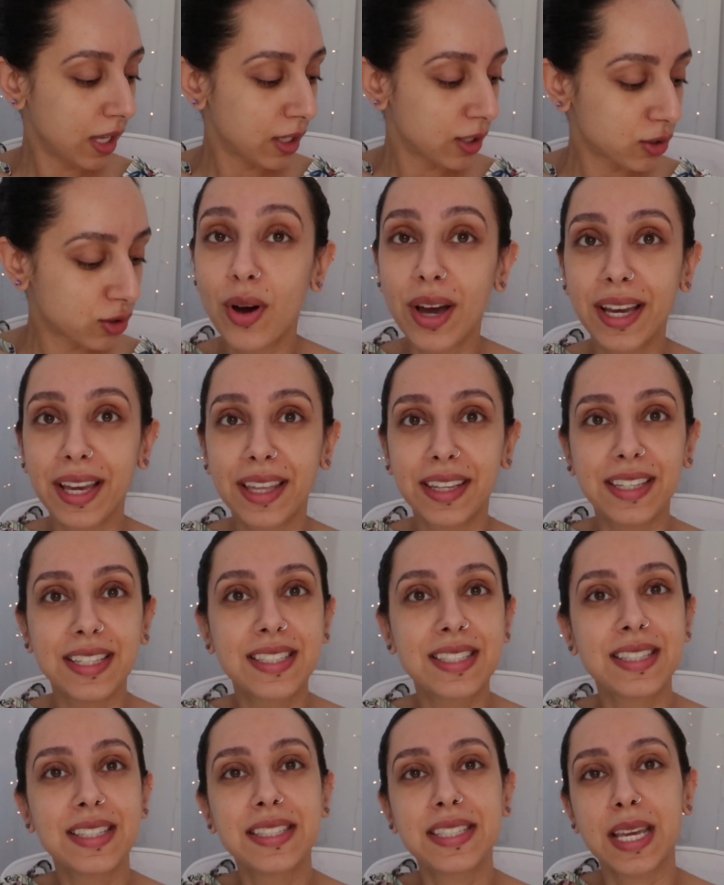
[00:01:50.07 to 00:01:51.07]
So again,
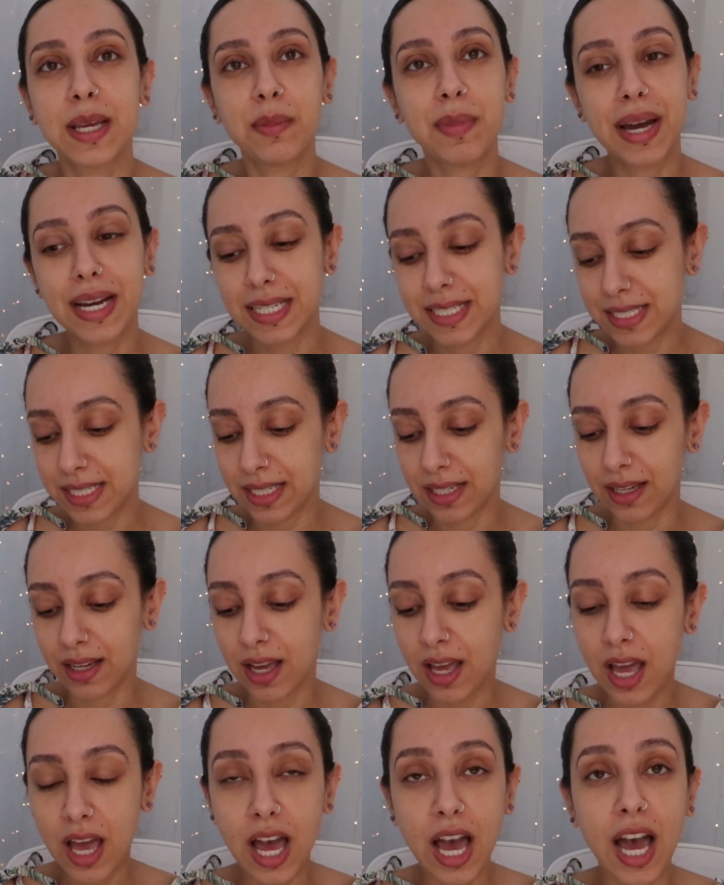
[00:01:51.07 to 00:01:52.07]
it's the same
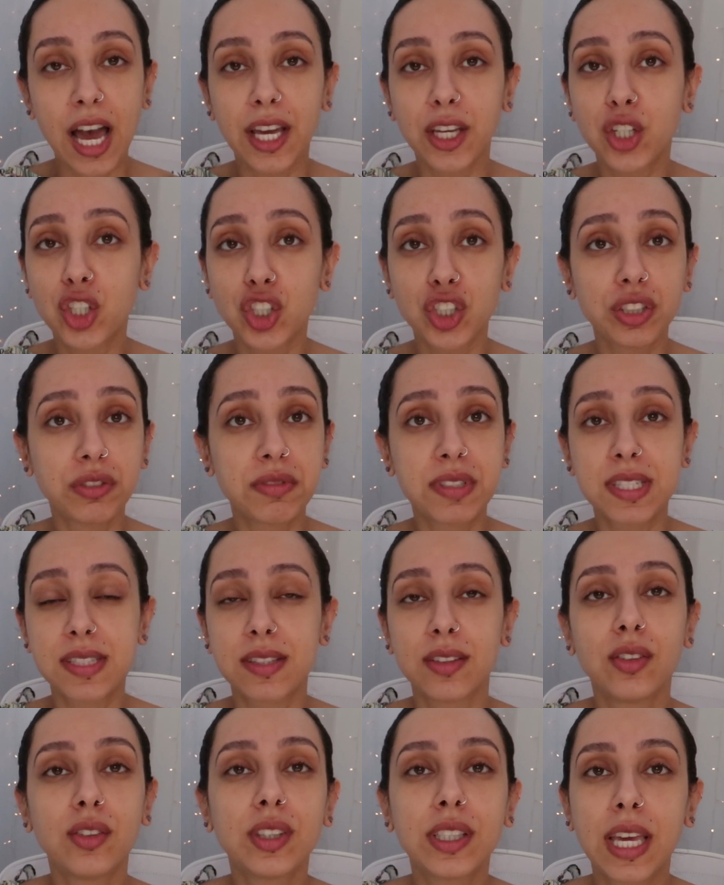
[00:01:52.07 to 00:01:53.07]
idea. I could
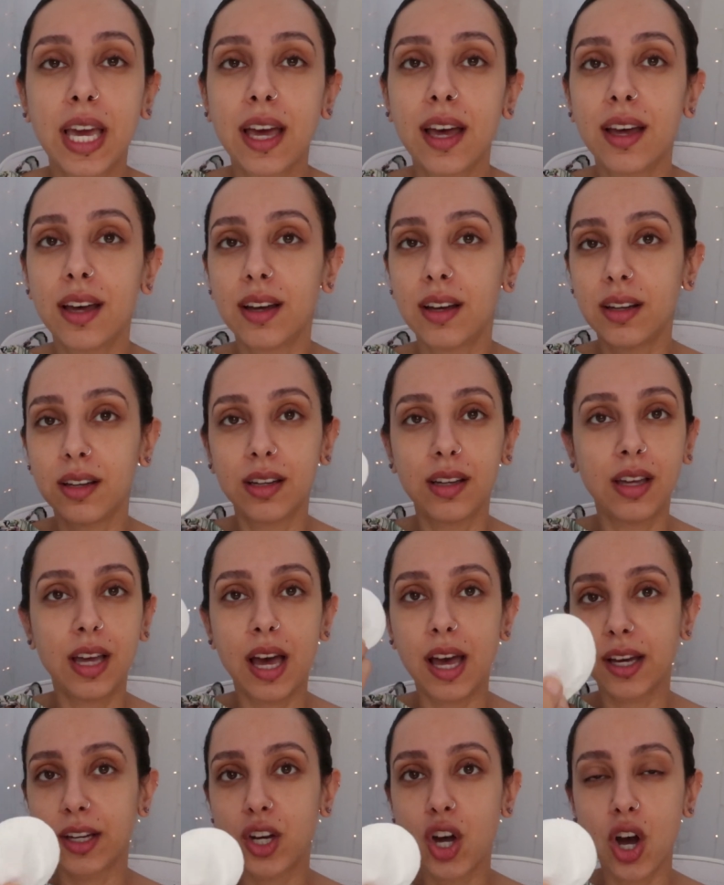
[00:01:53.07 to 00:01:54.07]
still get
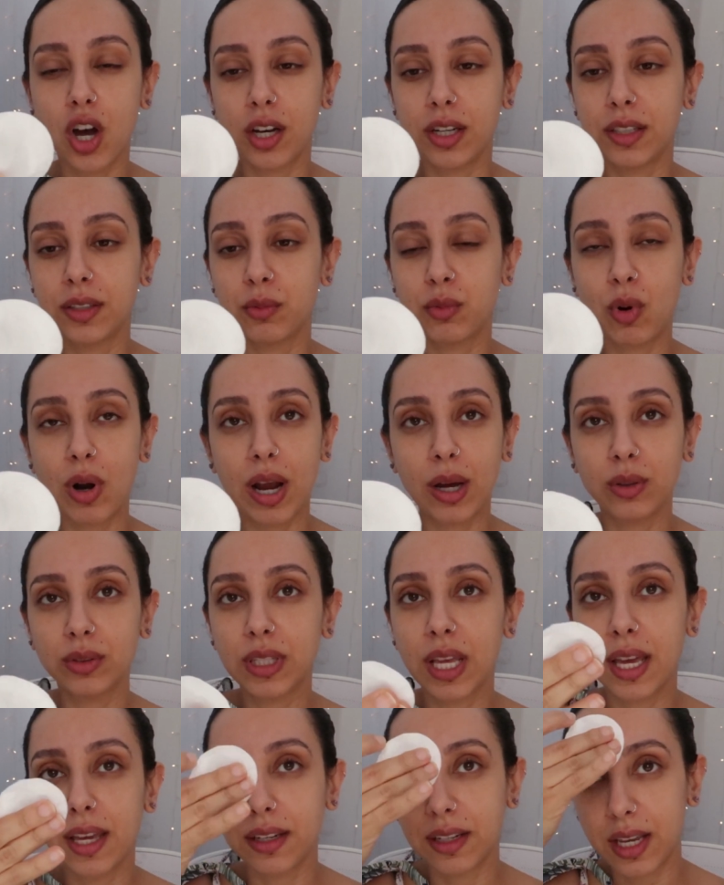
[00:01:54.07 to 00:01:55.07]
a cotton
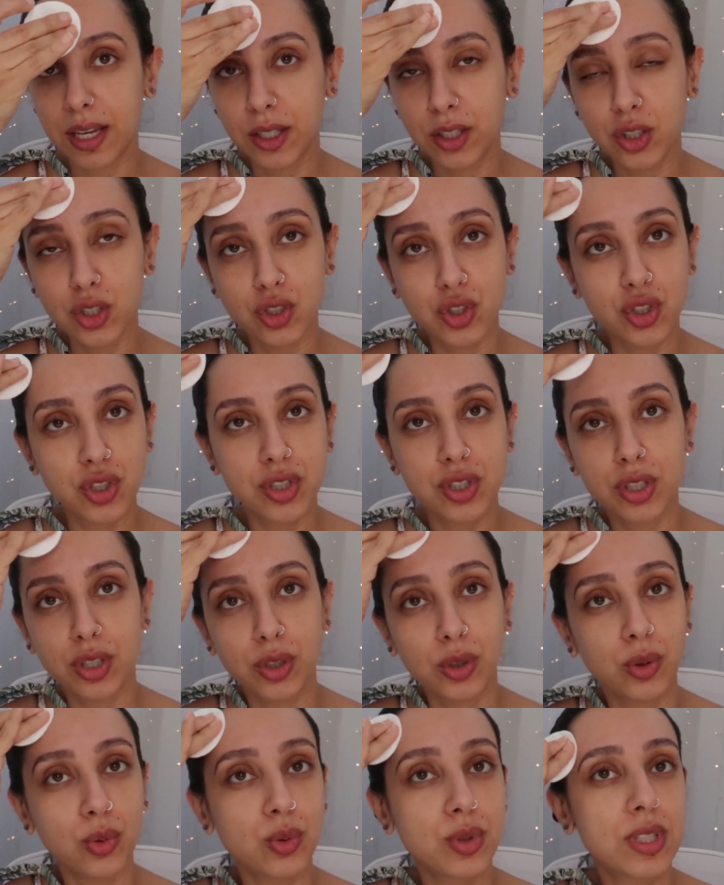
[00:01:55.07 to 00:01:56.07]
round and I could just
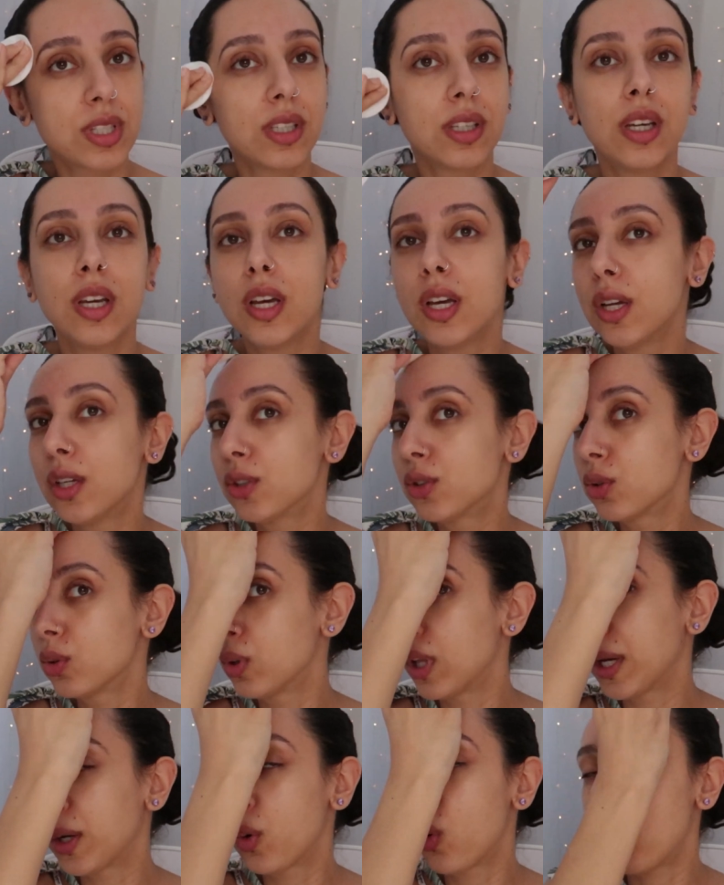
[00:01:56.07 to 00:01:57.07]
use it to
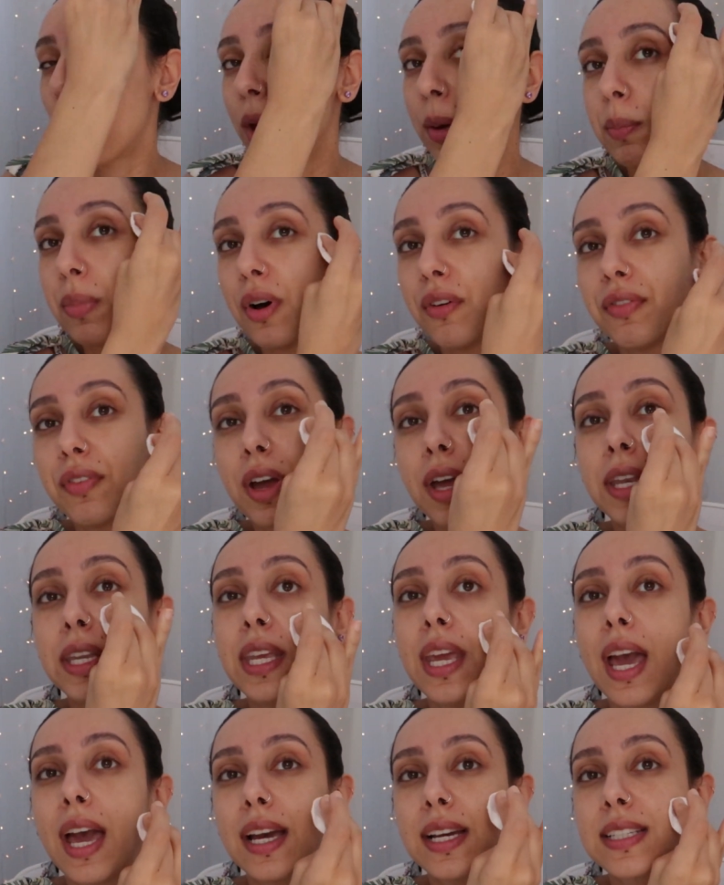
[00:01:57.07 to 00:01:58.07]
like wipe off
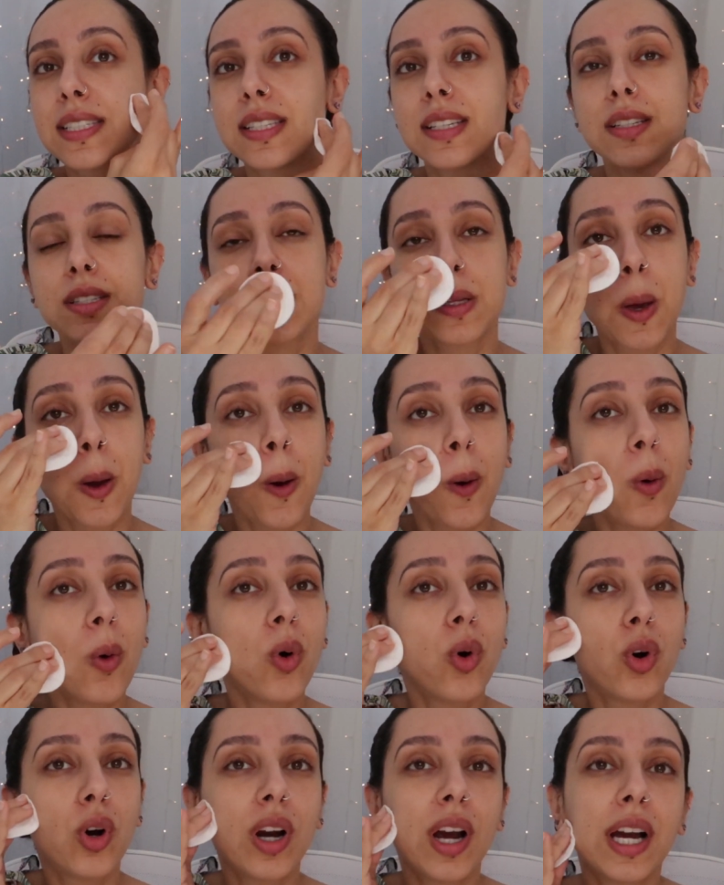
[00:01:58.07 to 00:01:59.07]
any excess,
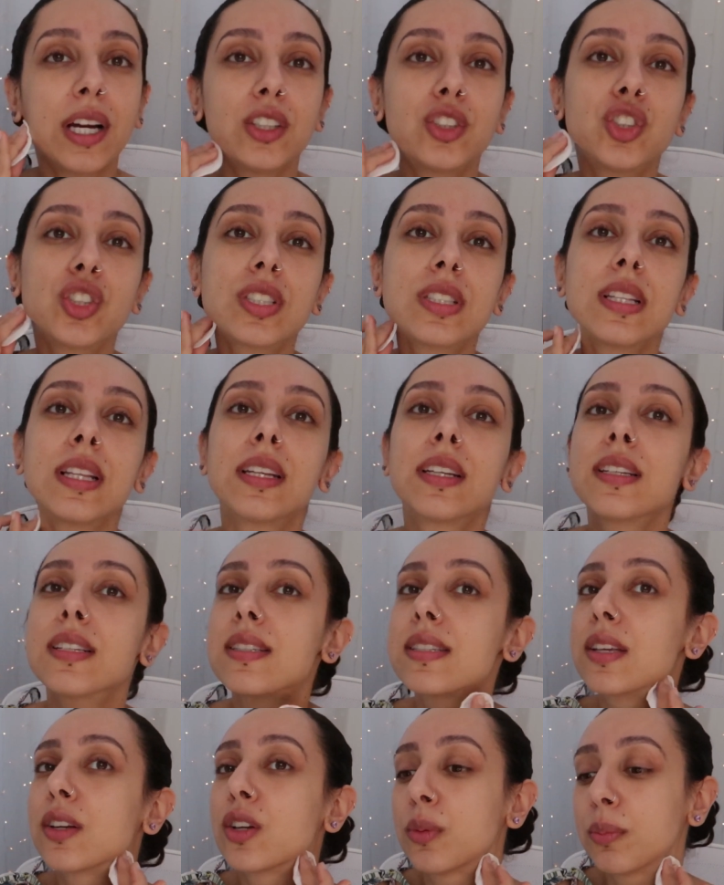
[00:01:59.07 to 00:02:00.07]
or I just let it
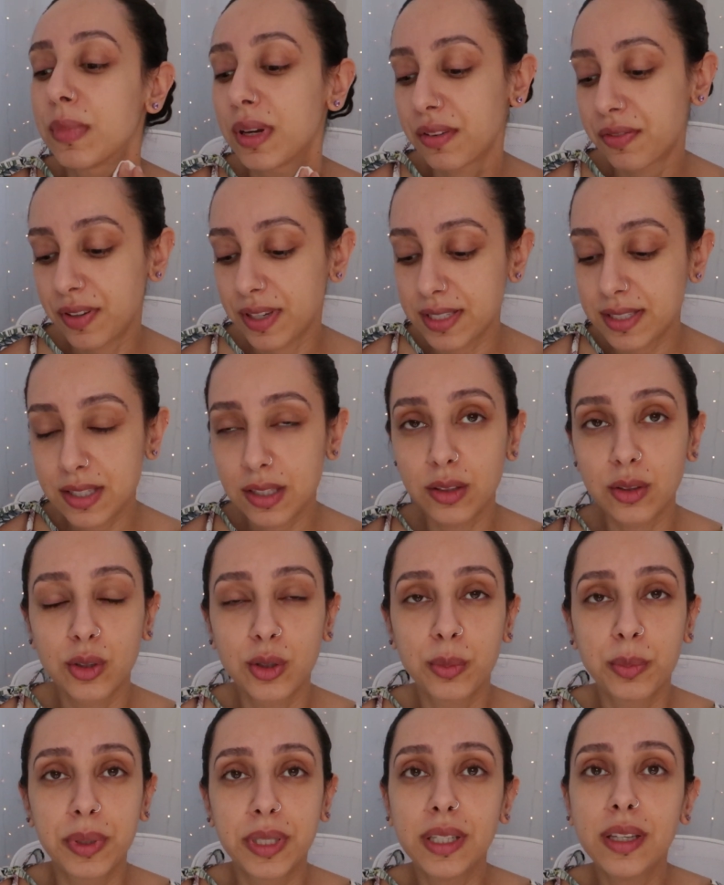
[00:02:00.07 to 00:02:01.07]
sit on my face a
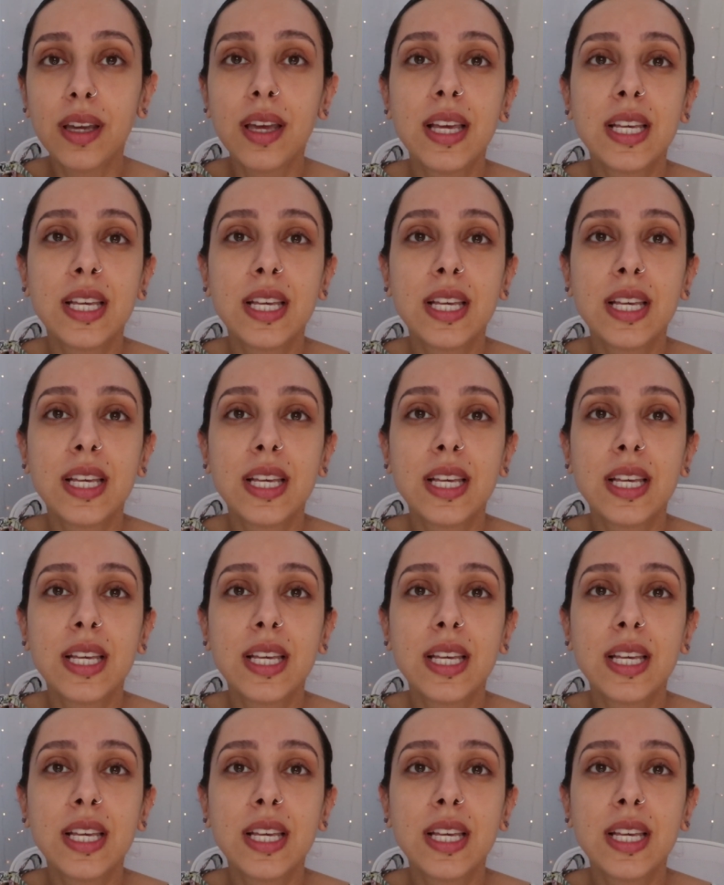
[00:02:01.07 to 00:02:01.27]
little bit,